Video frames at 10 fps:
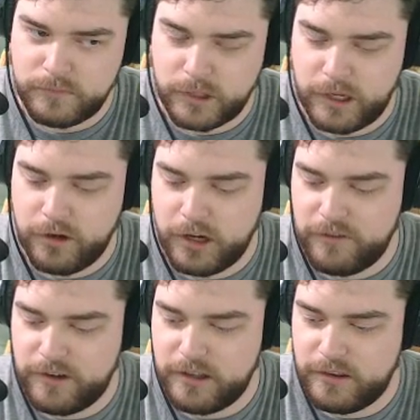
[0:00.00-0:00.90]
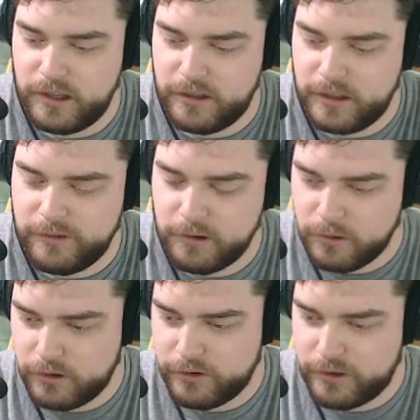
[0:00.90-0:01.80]
Okay, not even in the living
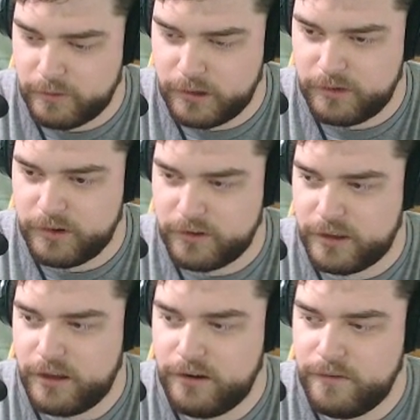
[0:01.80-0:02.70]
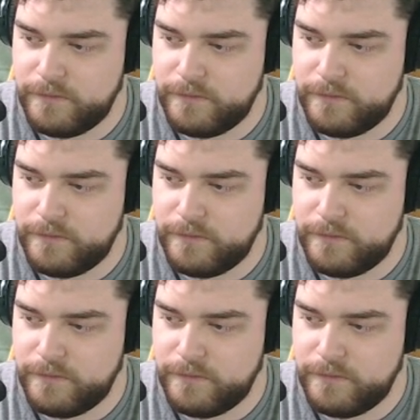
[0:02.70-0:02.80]
quarters that we investigated?